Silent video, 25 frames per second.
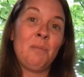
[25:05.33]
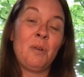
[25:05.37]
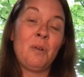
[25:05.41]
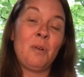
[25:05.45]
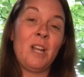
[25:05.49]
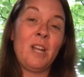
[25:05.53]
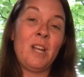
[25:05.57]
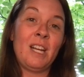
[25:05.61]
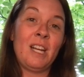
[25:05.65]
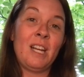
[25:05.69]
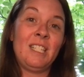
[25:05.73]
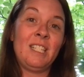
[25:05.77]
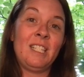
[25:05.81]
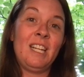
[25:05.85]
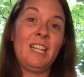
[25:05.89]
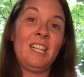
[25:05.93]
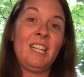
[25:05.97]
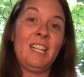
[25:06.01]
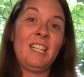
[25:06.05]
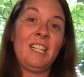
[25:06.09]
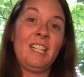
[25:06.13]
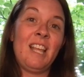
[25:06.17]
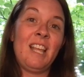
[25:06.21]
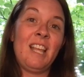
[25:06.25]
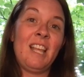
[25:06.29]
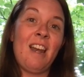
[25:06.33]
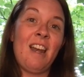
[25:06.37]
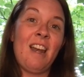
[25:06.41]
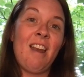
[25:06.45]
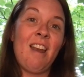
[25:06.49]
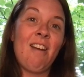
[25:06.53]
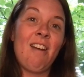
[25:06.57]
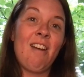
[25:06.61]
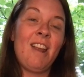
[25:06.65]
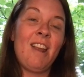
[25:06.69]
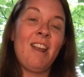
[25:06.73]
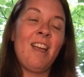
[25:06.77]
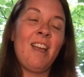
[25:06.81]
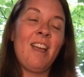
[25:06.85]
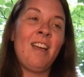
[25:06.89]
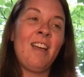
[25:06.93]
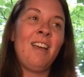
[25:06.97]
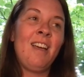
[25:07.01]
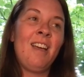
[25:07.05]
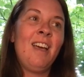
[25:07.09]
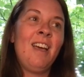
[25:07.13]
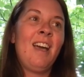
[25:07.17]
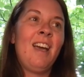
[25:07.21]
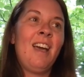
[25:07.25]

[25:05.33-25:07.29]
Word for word: protected in that area.